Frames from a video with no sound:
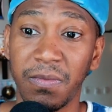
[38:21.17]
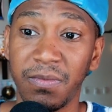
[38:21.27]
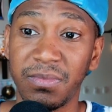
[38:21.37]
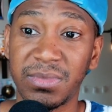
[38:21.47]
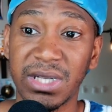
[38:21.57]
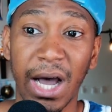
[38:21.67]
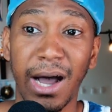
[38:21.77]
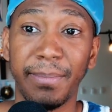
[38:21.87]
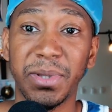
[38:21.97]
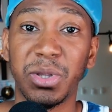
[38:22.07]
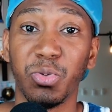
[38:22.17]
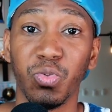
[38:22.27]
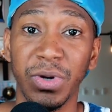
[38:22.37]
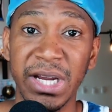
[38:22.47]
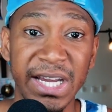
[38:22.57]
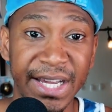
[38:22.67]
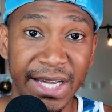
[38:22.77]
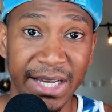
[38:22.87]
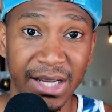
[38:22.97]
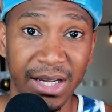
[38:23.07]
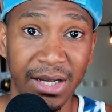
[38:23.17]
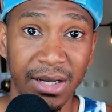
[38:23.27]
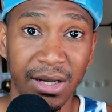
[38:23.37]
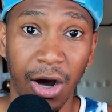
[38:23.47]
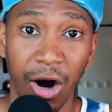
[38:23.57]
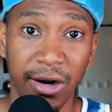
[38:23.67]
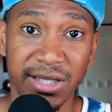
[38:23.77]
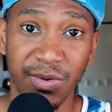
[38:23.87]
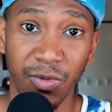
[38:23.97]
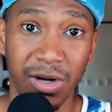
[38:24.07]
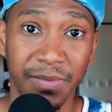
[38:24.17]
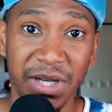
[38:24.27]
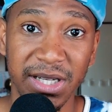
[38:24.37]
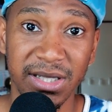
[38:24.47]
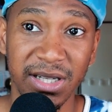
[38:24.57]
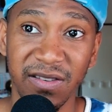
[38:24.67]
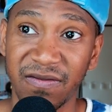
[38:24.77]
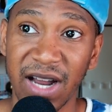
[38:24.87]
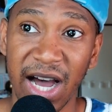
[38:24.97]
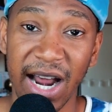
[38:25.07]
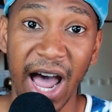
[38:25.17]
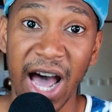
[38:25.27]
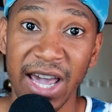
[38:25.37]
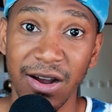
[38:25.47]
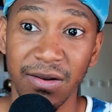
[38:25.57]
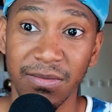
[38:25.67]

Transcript: top 3 arcs in One Piece, if not higher,